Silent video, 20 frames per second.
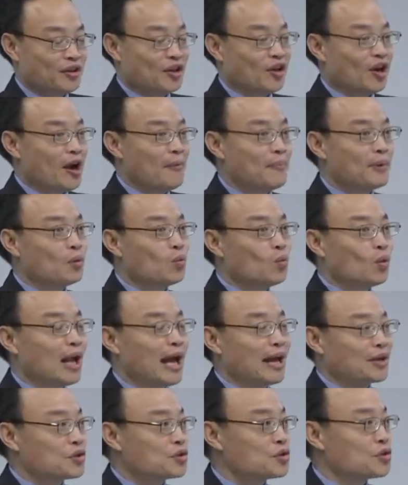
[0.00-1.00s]
The government would
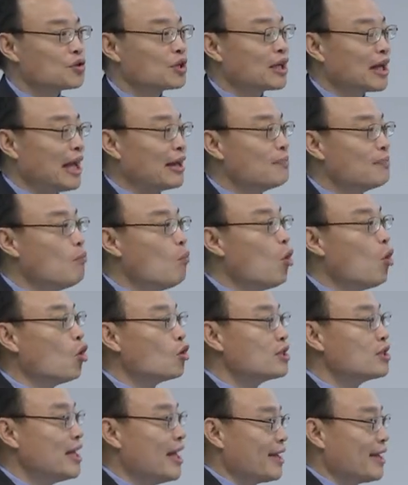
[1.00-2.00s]
like to get
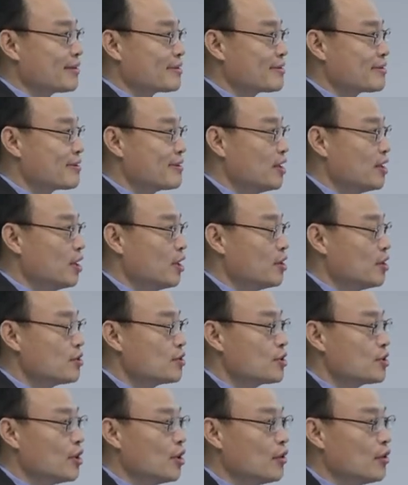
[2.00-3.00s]
more tax.
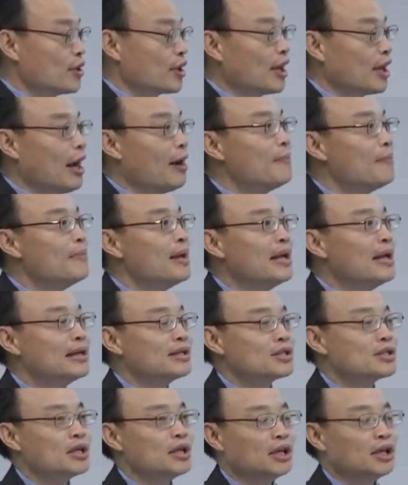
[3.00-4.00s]
So the
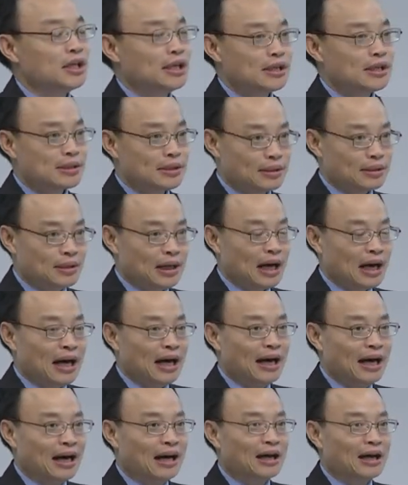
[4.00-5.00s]
government
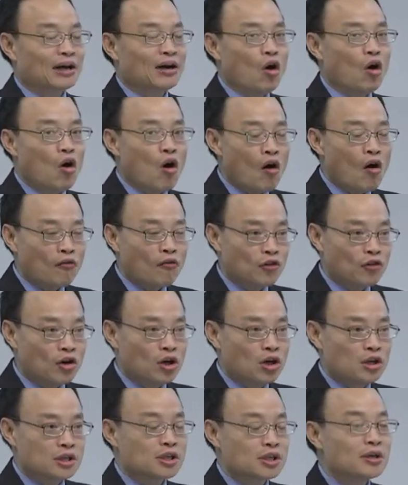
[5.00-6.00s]
uh,
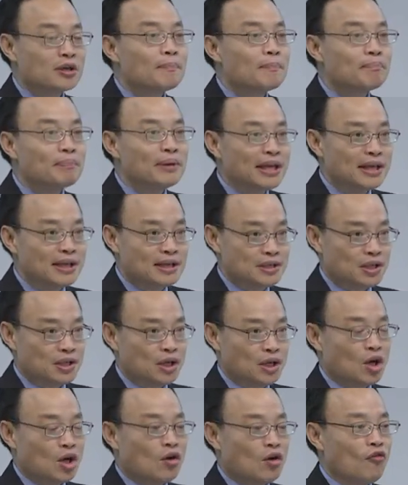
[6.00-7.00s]
offered bid
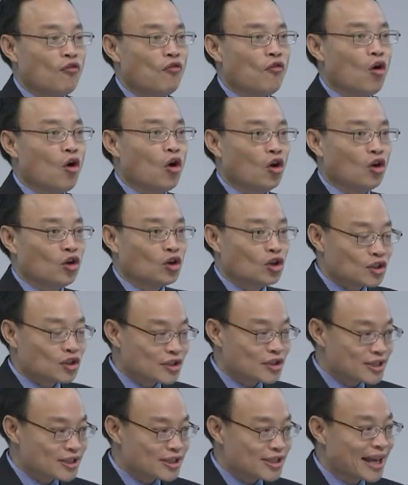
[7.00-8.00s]
for
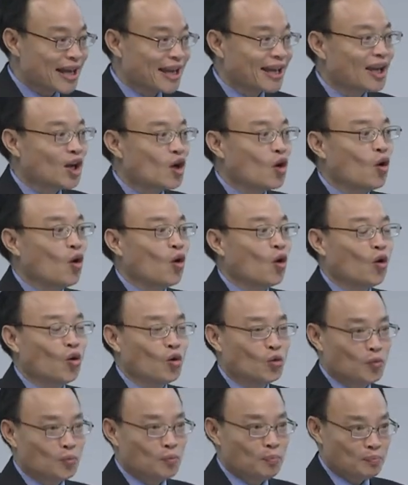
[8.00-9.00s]

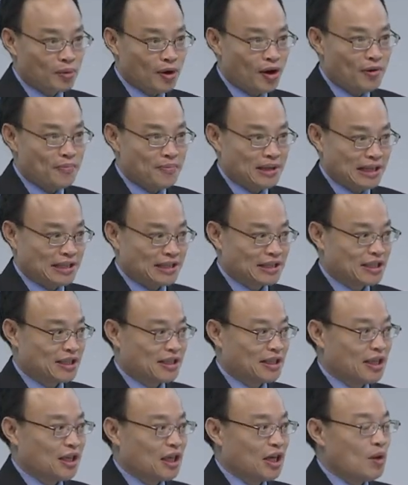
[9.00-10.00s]
single permit,
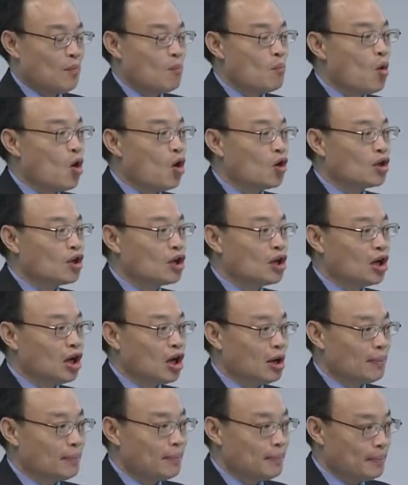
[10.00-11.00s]

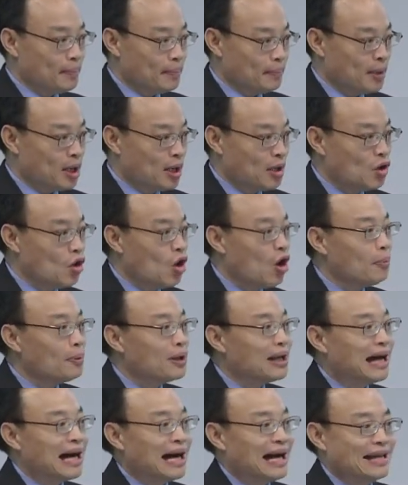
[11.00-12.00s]

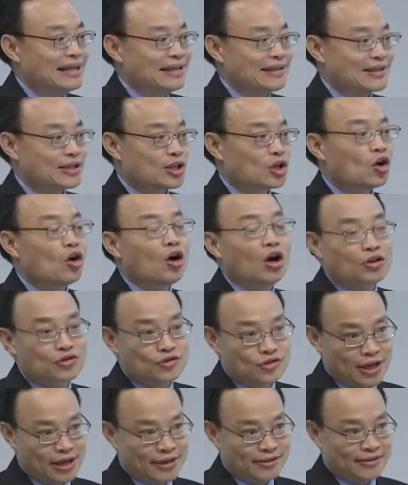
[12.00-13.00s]
monopolized
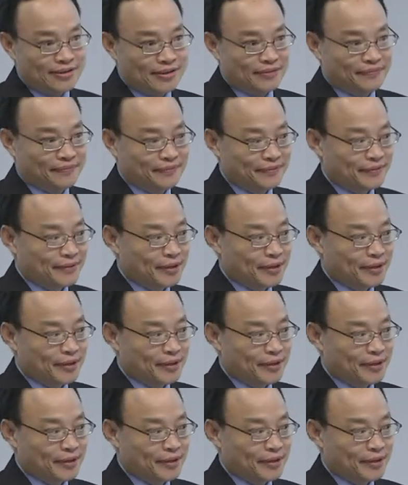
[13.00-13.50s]
concession.